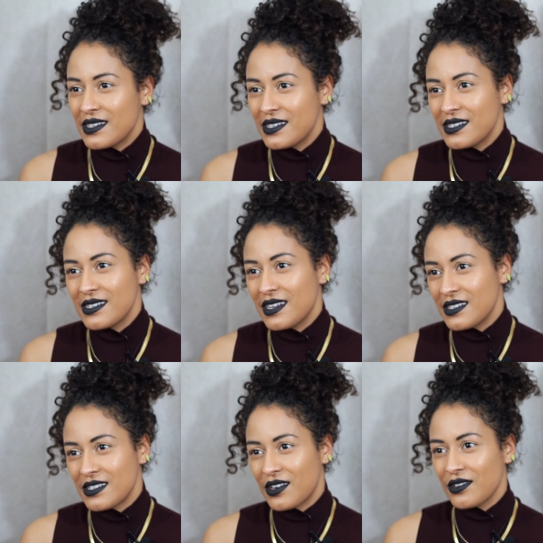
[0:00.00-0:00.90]
isn't
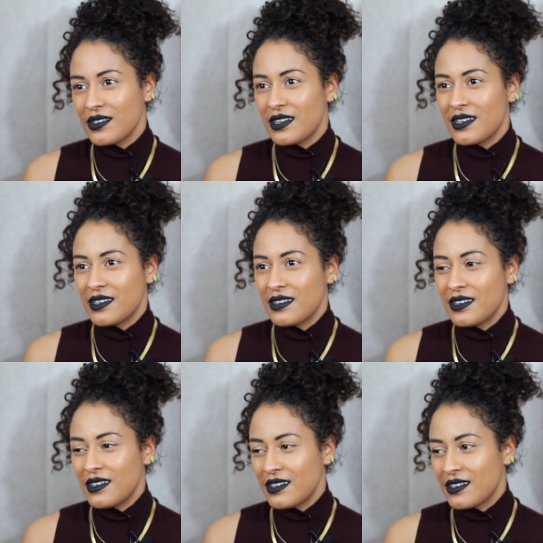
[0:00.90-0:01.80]
necessarily
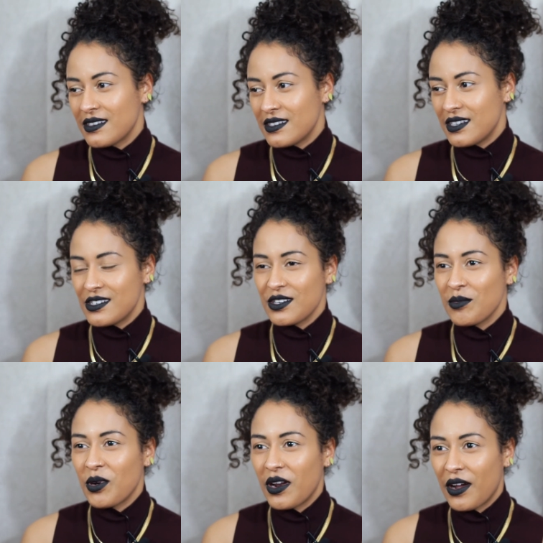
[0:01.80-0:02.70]
contingent
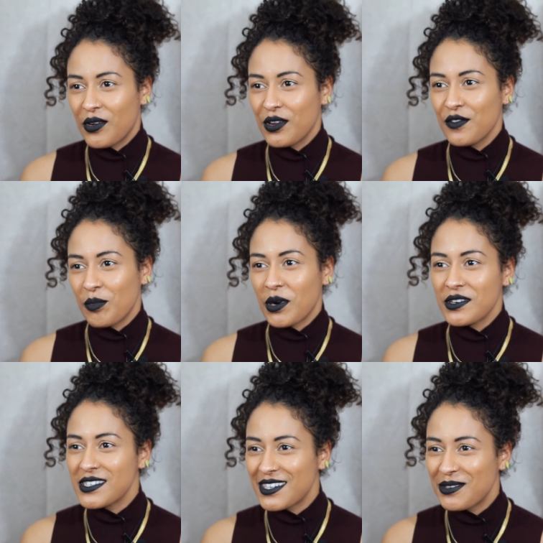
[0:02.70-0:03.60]
upon how good of a
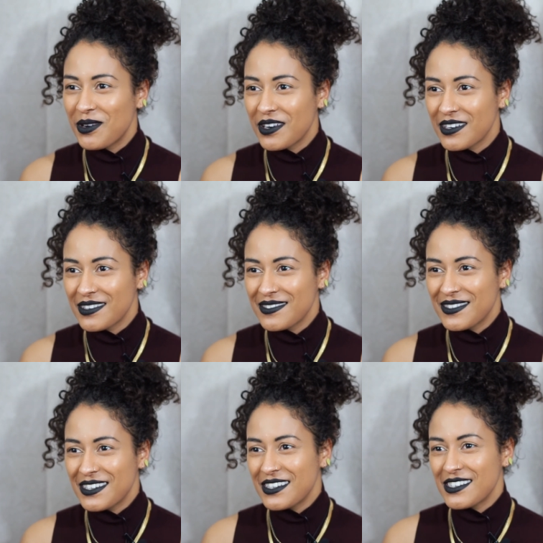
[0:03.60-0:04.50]
person you are.
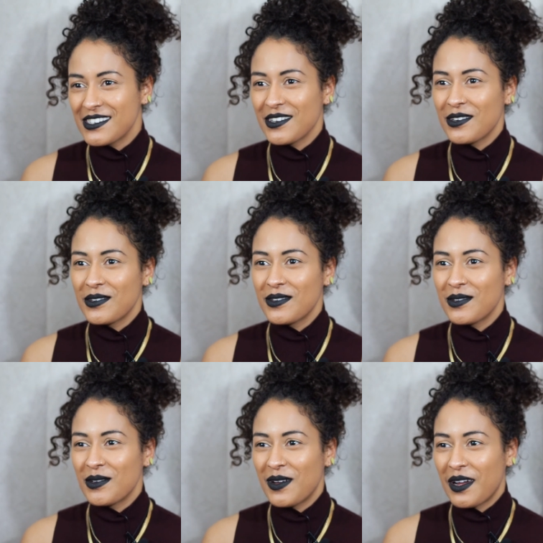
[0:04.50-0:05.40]
So
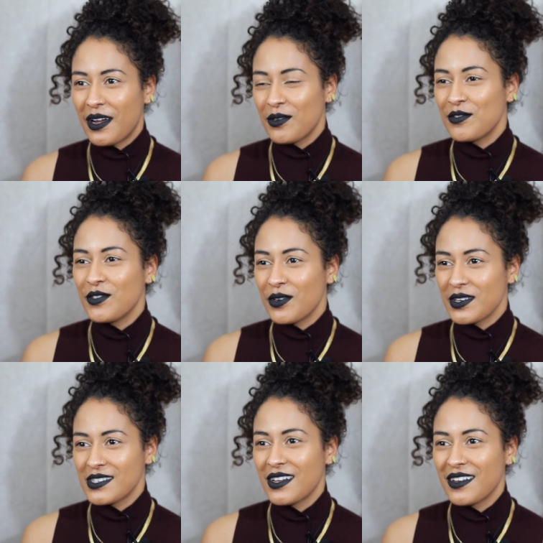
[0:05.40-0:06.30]
I would
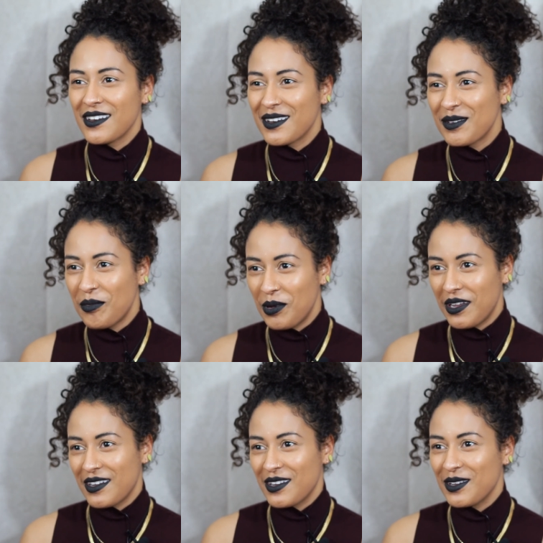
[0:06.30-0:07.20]
focus on
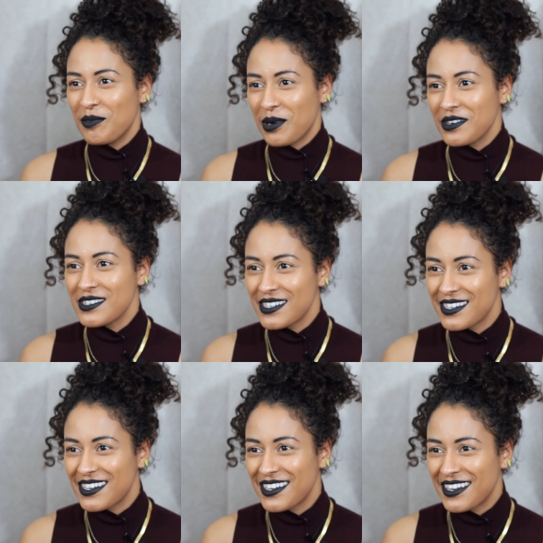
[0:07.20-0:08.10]
being a good person.